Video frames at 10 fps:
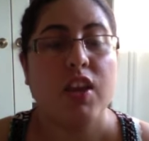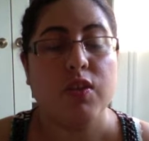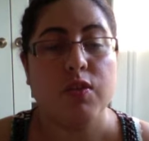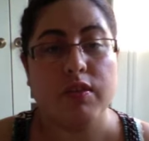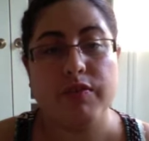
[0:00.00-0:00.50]

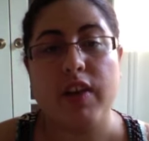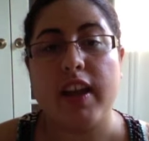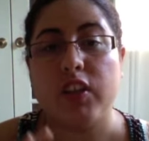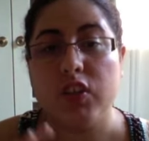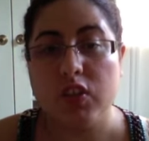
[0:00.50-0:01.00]
you can
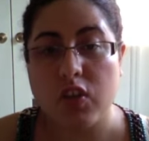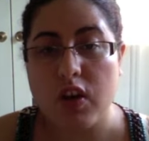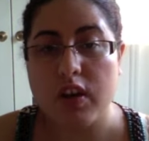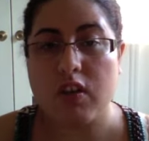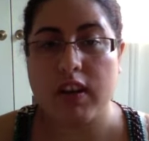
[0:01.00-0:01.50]
find
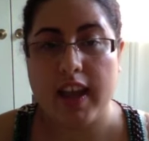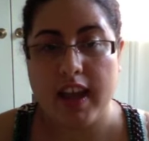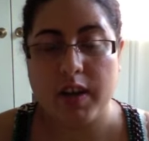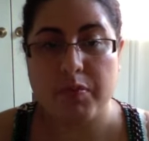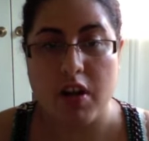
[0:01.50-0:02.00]
good
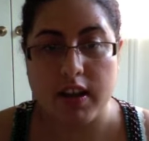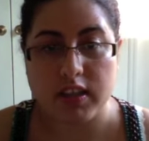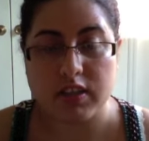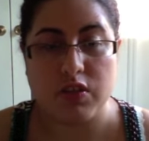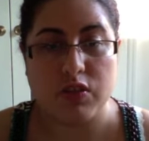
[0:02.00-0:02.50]
organic products
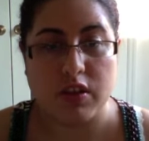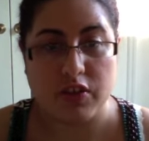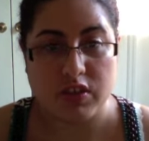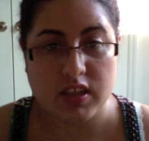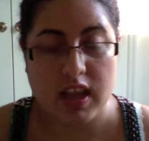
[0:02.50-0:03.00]
to use on your
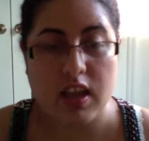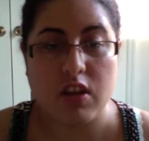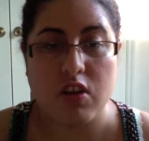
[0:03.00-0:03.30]
skin,